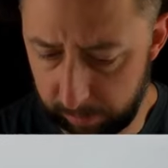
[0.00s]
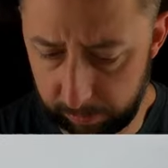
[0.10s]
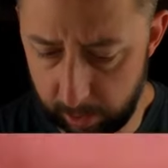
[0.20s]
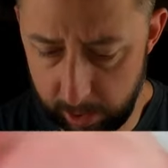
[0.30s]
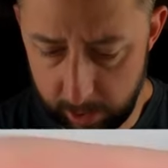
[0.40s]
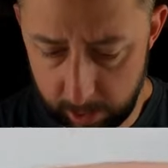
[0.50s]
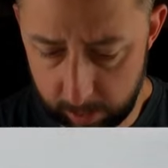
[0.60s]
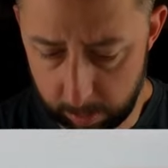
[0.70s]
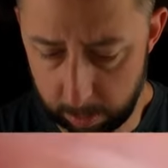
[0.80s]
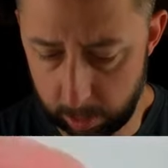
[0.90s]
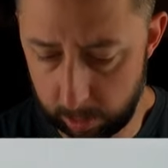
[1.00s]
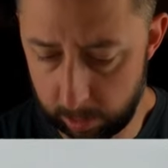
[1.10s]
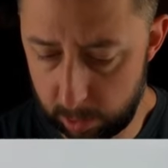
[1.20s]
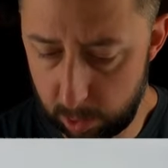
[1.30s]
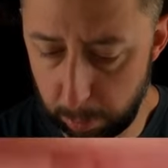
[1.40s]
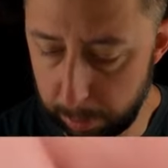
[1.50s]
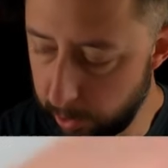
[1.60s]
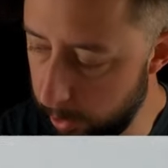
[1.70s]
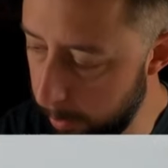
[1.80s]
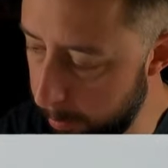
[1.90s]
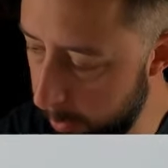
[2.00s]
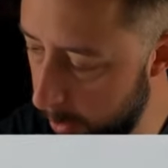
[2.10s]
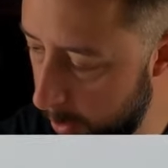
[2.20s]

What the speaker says: free or super cheap.